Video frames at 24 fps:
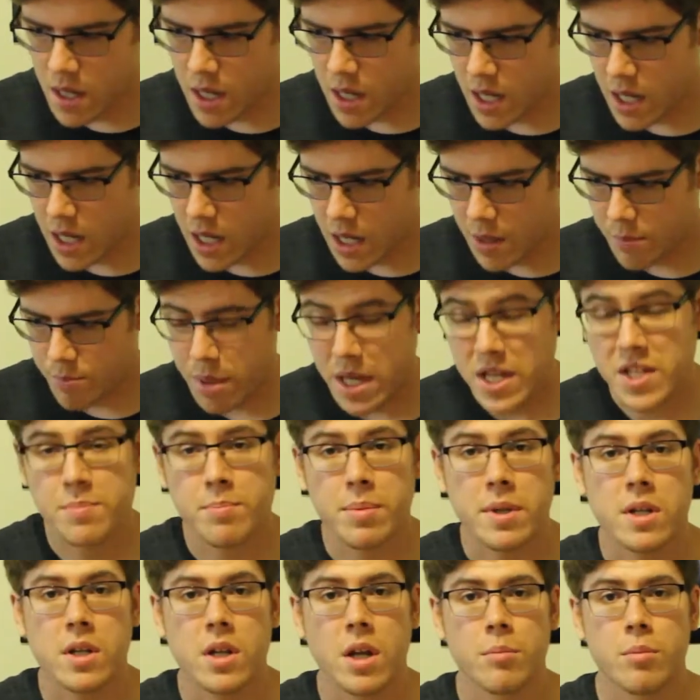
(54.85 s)

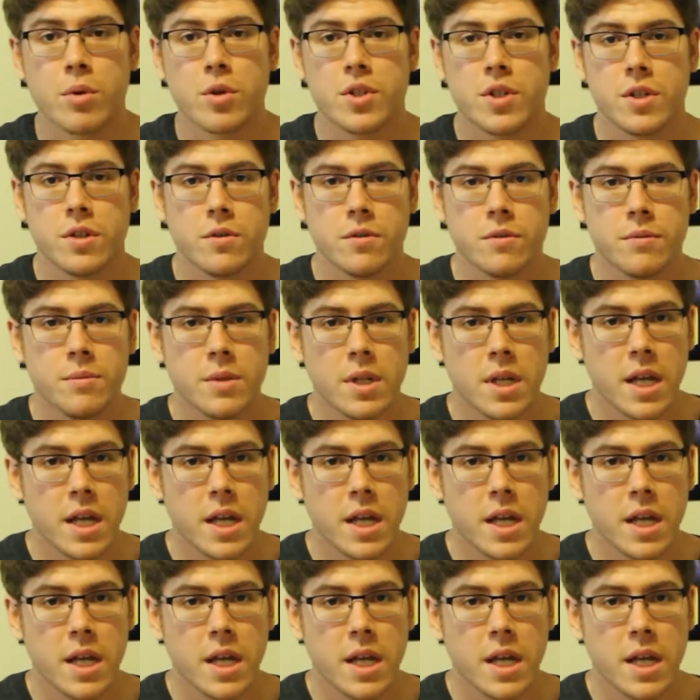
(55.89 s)
Bespin number 2,